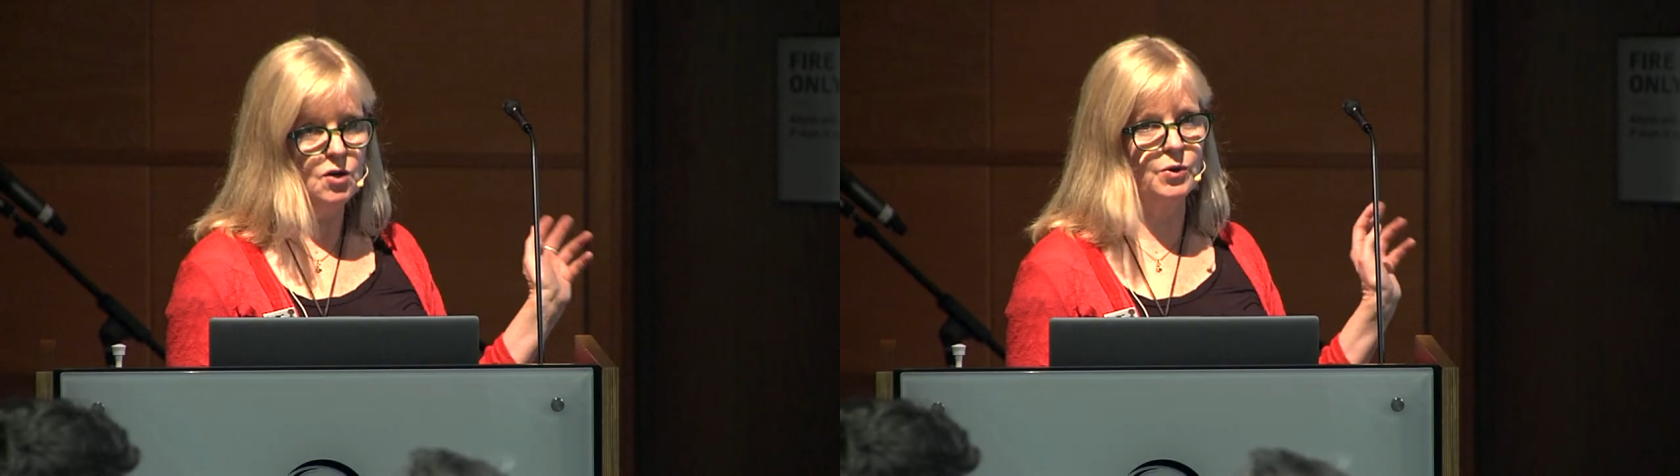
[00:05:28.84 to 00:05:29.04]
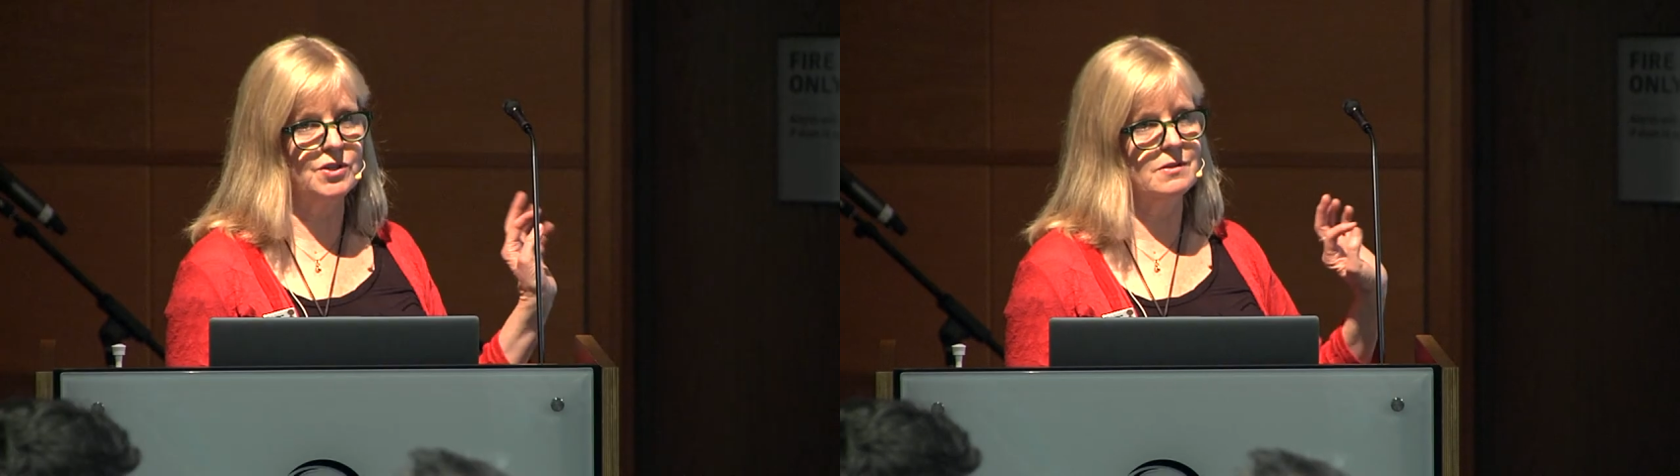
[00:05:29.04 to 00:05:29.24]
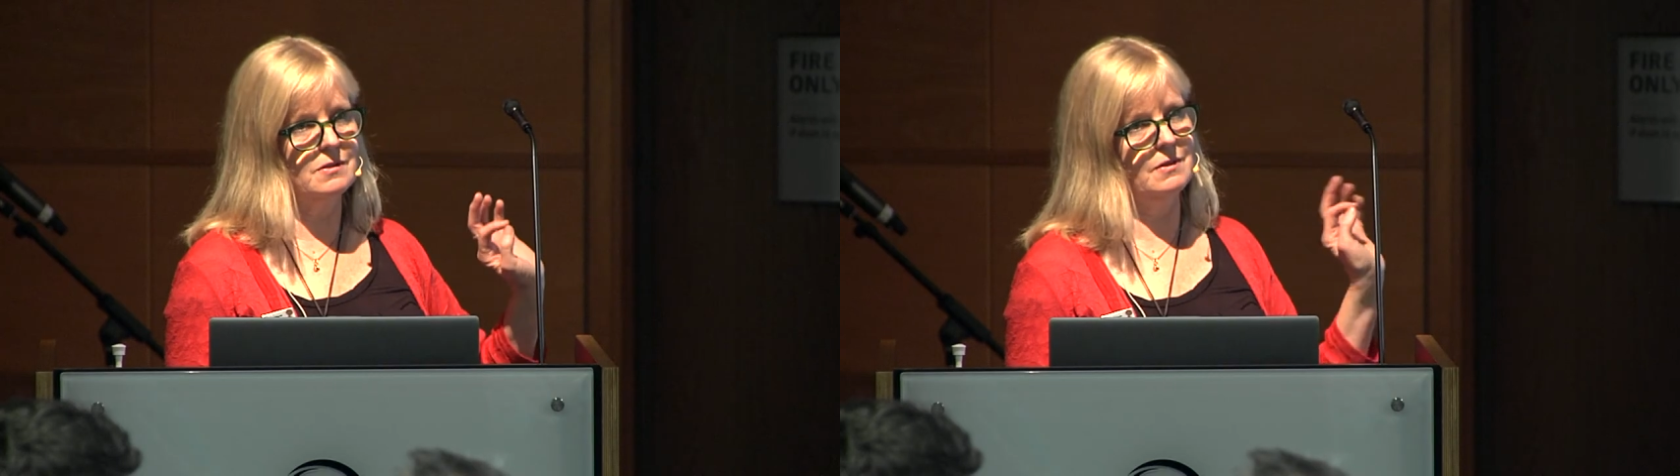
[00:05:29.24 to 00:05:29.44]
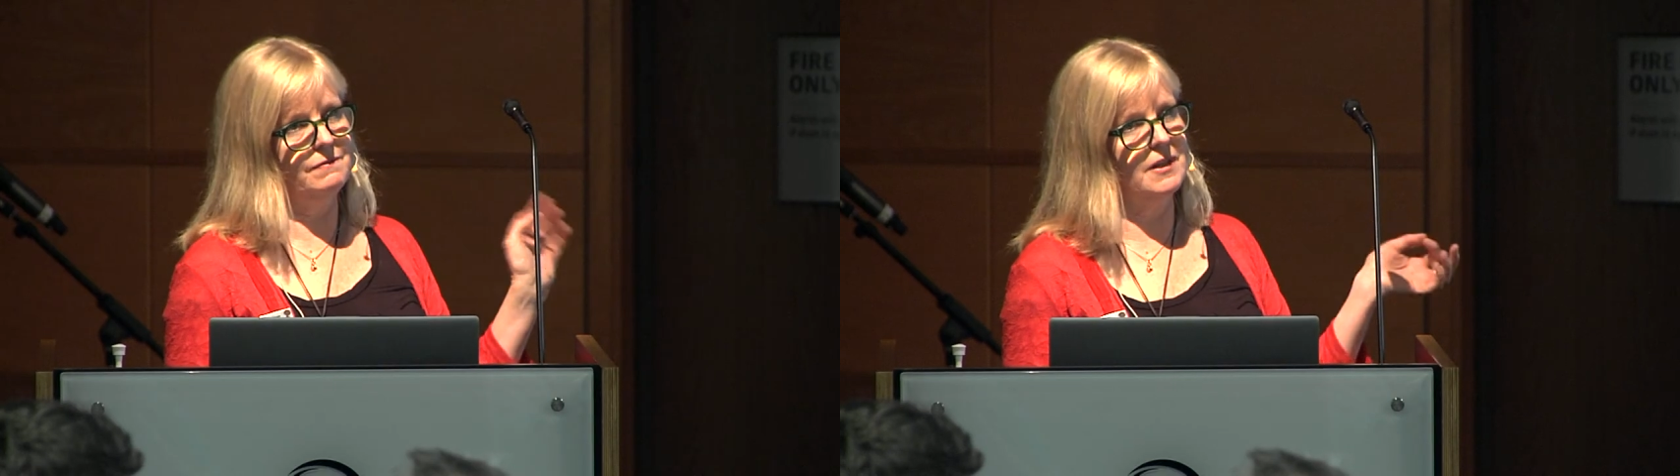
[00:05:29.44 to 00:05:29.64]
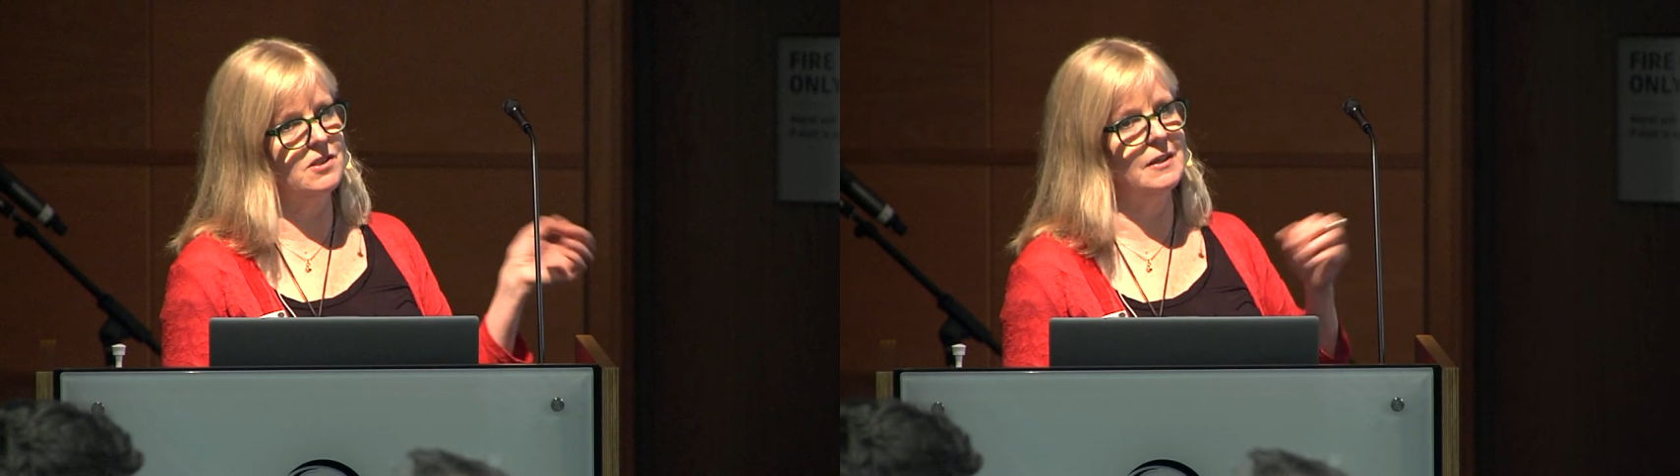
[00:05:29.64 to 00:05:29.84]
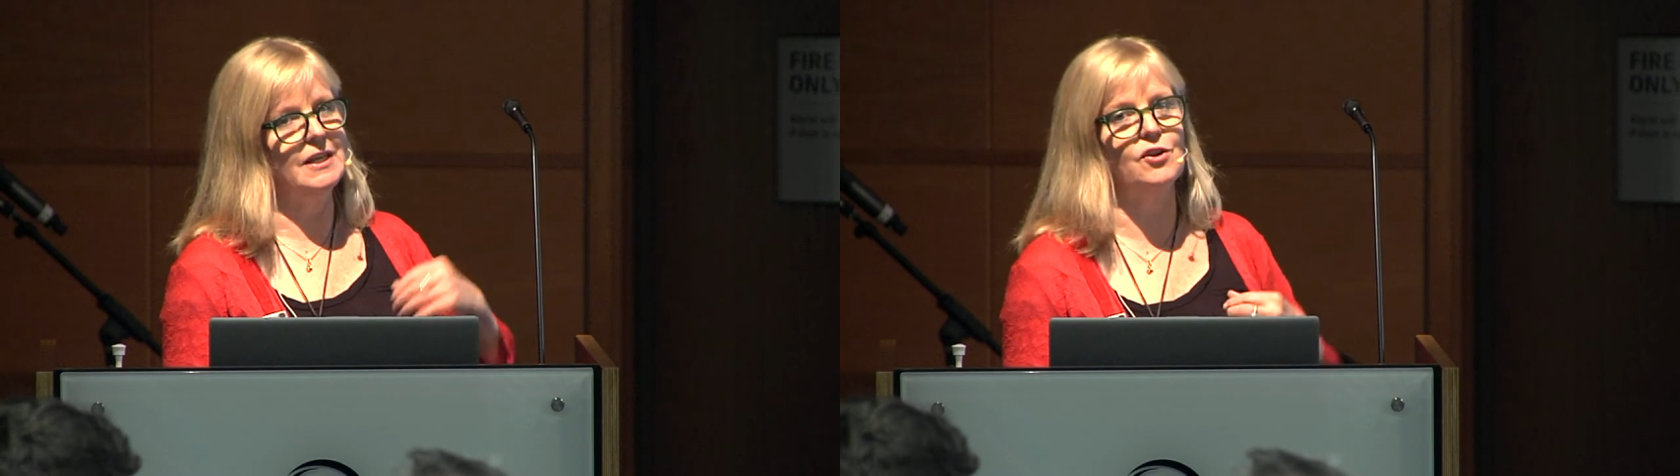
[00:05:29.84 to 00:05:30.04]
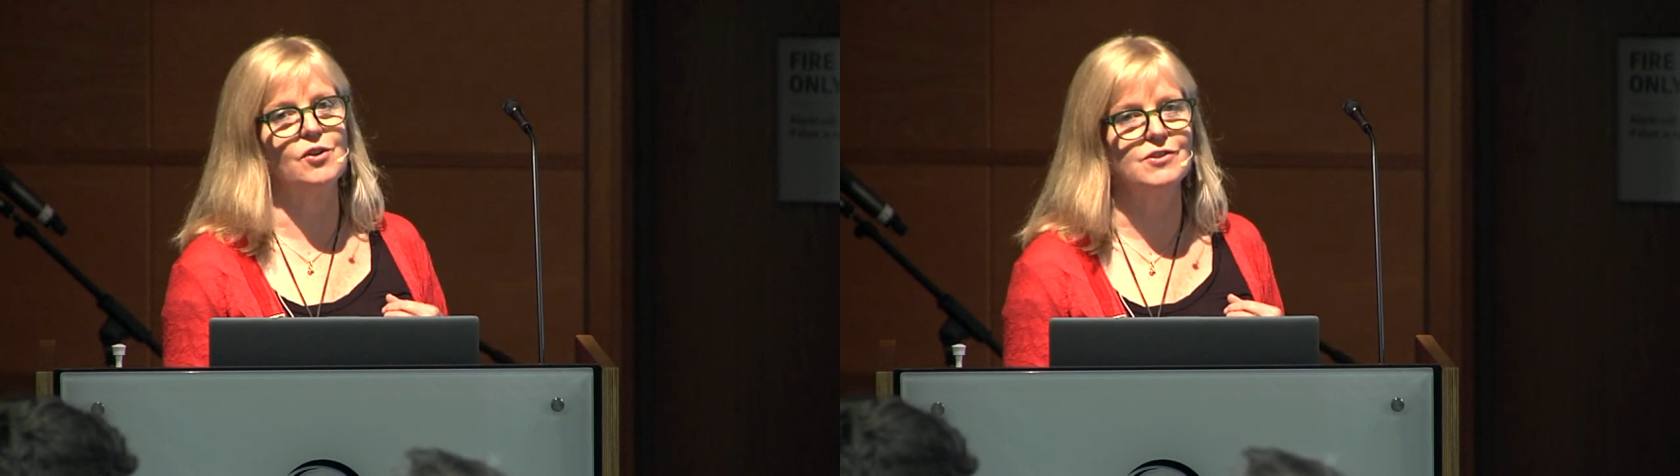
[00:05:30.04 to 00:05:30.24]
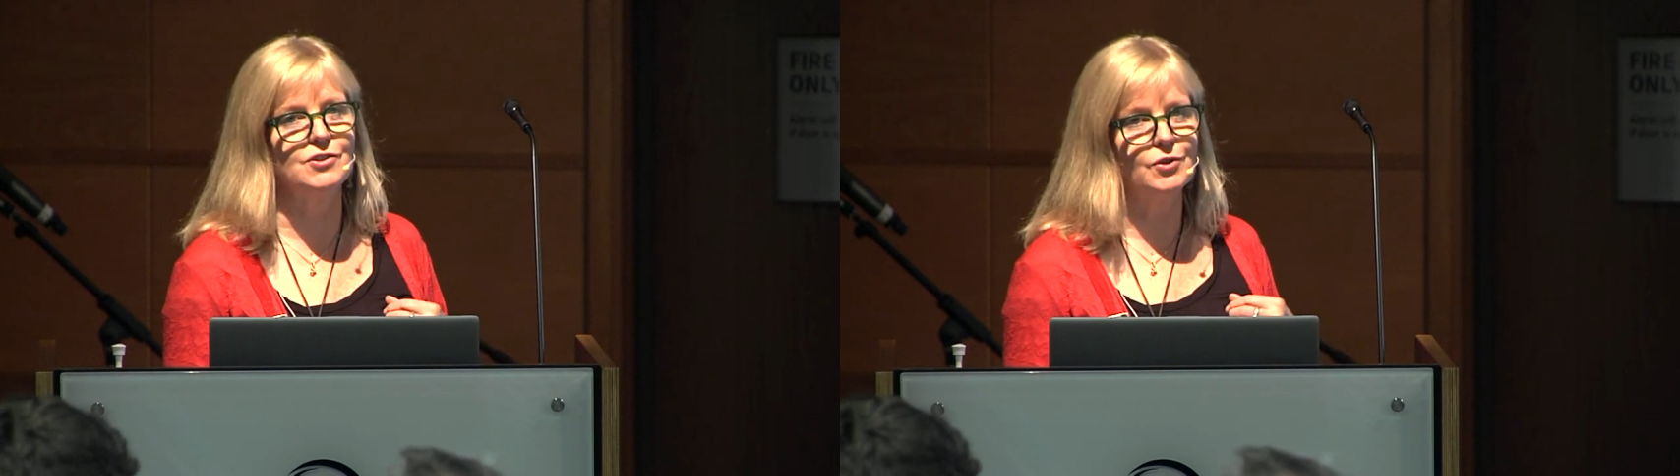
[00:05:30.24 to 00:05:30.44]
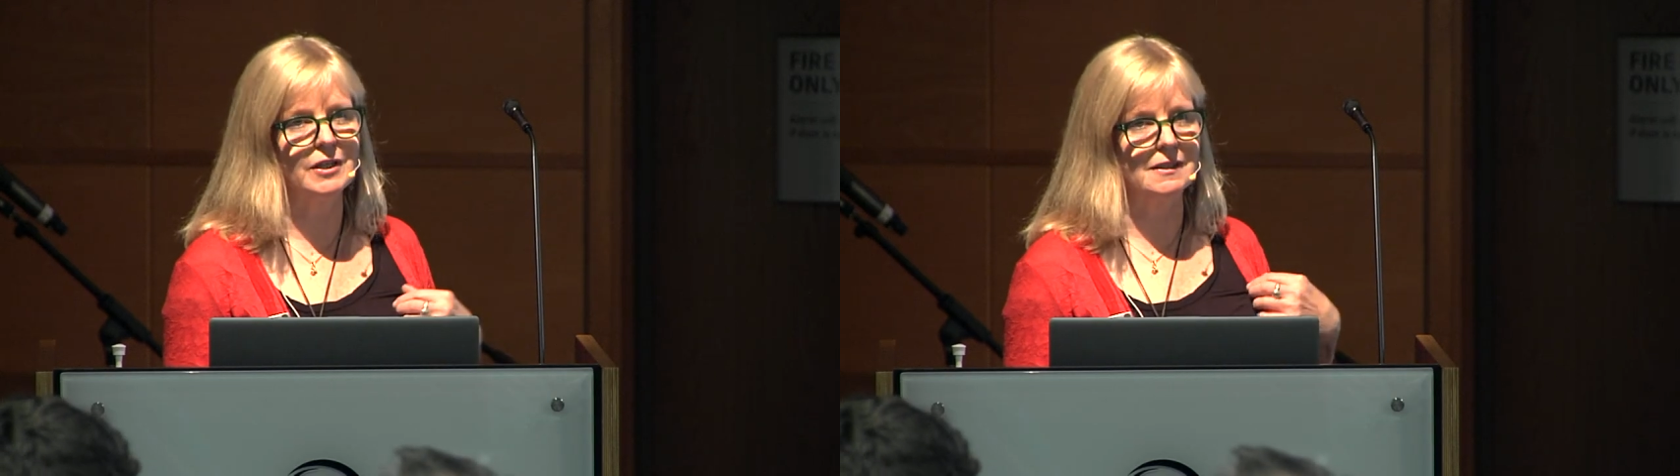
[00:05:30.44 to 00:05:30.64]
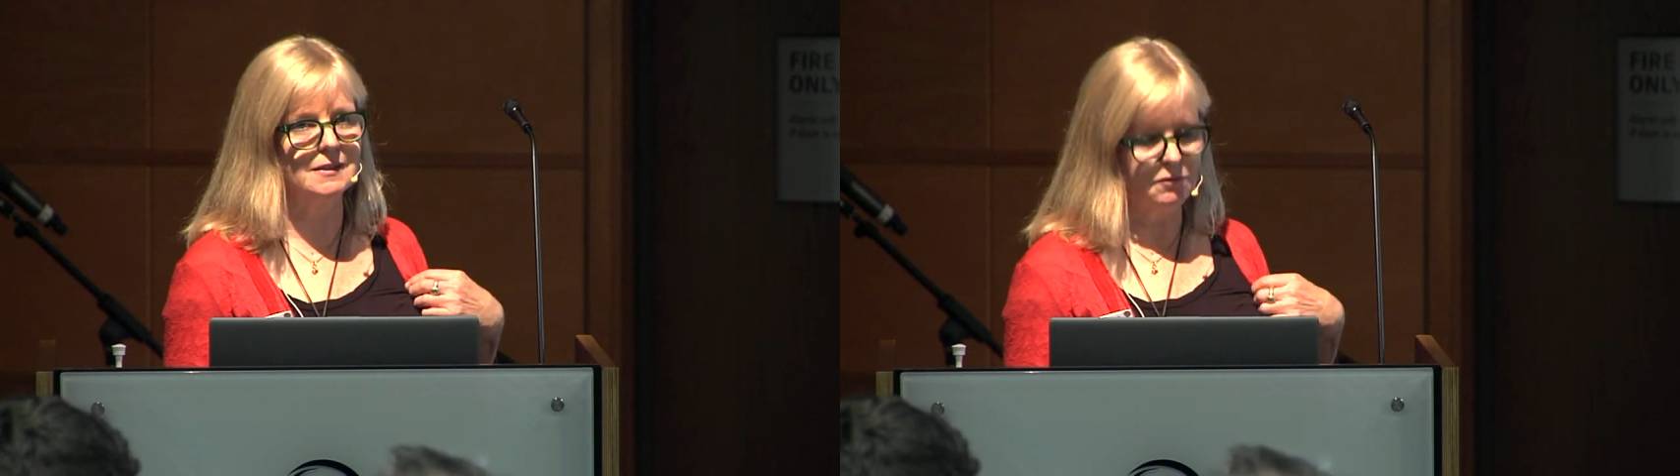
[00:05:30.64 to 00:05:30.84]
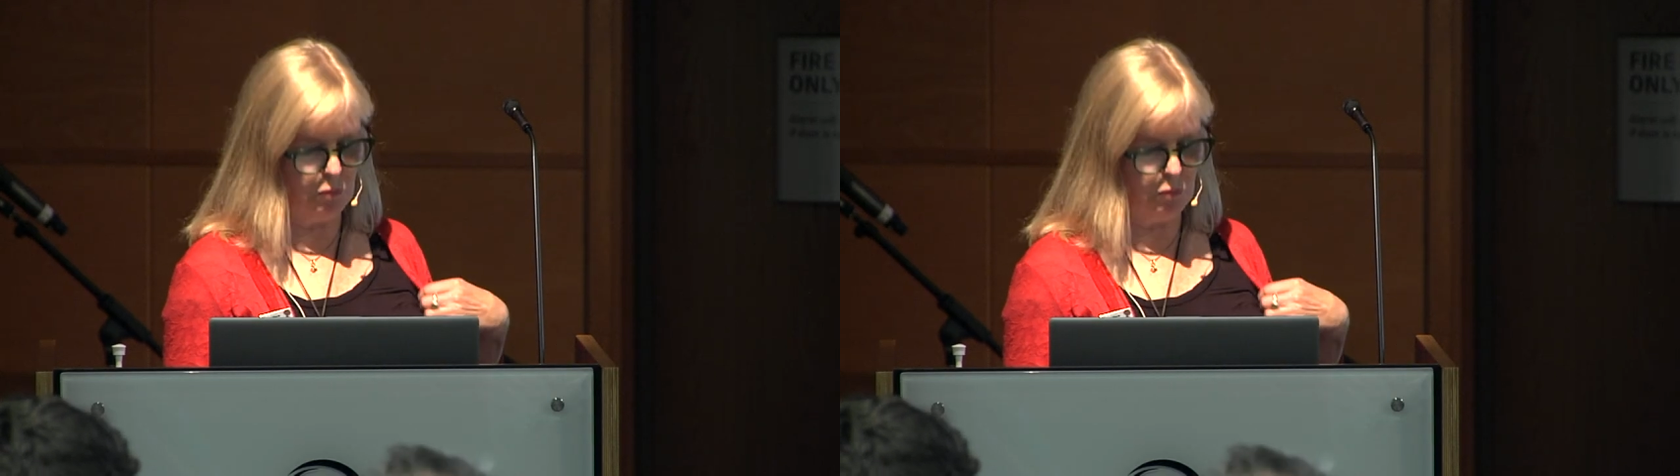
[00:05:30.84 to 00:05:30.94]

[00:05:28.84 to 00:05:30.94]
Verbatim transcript: which is affectionately known as Euclid.